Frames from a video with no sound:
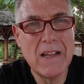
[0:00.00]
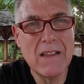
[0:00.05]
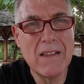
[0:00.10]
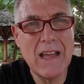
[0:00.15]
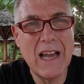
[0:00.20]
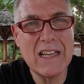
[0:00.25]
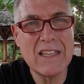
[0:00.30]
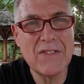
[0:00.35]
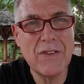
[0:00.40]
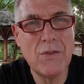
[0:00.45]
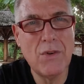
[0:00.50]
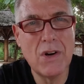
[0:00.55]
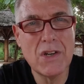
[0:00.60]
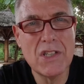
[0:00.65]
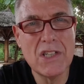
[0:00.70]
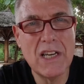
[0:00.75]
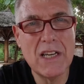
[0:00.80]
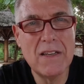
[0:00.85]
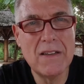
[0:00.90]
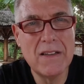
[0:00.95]
Thanks for
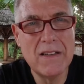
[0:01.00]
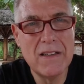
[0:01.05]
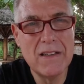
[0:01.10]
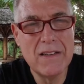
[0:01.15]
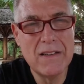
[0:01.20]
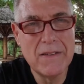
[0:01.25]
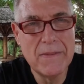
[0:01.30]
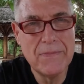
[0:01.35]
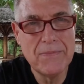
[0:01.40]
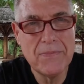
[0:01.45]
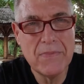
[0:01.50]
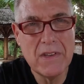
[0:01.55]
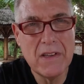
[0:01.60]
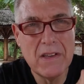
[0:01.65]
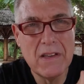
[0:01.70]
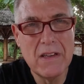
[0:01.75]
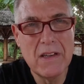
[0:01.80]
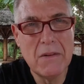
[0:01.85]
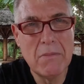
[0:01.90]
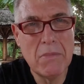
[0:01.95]
watching.
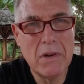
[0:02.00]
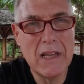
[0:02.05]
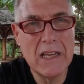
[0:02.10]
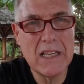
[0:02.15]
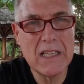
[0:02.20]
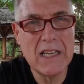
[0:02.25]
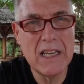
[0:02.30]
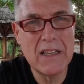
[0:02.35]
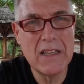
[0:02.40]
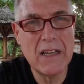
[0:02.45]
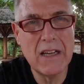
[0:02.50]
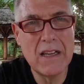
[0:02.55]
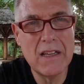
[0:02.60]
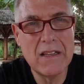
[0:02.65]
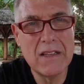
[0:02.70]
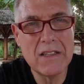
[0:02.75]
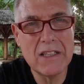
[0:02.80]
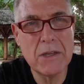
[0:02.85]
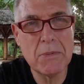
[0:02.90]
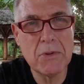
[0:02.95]
Please hit the
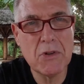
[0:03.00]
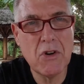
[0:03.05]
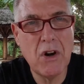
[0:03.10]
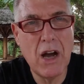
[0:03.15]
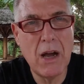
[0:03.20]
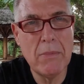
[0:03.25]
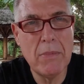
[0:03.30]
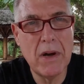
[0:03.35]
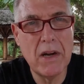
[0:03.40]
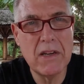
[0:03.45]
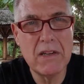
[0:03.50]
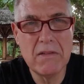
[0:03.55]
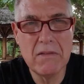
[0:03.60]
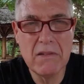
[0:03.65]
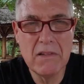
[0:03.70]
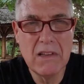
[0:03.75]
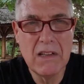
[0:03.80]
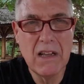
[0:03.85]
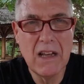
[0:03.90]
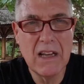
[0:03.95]
subscribe button
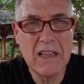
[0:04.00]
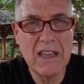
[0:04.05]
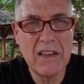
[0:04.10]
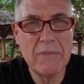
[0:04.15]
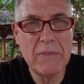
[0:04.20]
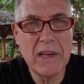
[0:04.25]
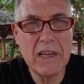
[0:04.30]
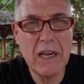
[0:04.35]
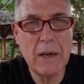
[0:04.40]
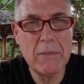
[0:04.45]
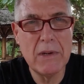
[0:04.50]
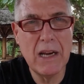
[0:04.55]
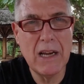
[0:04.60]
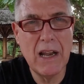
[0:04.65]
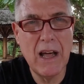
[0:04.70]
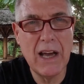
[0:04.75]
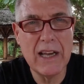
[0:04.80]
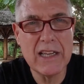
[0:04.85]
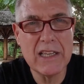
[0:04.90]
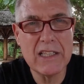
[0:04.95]
and give me a couple of
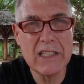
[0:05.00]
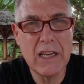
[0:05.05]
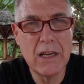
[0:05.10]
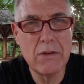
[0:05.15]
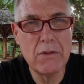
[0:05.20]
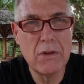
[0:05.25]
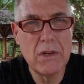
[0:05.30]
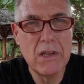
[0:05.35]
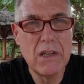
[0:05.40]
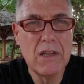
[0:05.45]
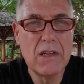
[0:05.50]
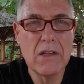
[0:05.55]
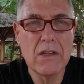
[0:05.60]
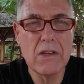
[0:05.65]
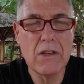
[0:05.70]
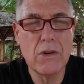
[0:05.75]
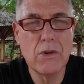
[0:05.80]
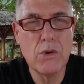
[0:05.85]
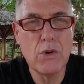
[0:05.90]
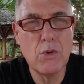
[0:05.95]
likes so
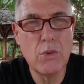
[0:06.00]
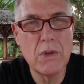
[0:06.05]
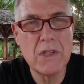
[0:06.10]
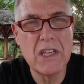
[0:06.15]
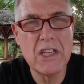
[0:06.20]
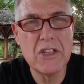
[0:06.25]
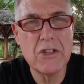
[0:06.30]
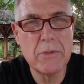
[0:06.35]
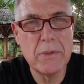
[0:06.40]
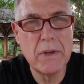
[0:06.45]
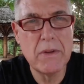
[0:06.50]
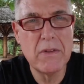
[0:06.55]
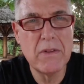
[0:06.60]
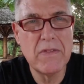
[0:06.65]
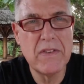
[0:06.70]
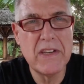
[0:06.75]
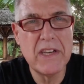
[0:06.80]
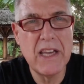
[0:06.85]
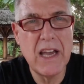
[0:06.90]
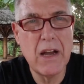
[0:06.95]
Google will distribute the
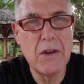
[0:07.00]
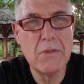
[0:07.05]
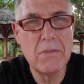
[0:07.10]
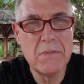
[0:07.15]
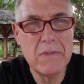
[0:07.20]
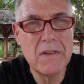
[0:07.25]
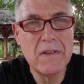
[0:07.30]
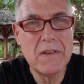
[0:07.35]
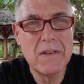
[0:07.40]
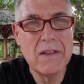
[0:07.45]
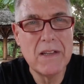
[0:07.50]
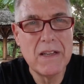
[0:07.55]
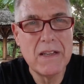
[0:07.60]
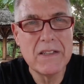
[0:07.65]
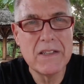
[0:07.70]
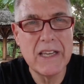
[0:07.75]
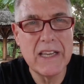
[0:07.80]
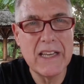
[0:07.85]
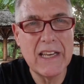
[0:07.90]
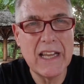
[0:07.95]
video.
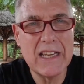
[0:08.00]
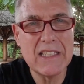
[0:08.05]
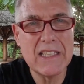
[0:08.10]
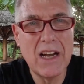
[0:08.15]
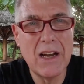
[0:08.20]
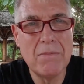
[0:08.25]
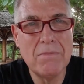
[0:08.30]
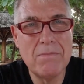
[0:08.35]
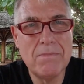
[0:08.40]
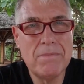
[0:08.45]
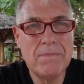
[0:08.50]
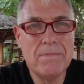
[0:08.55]
See you next time.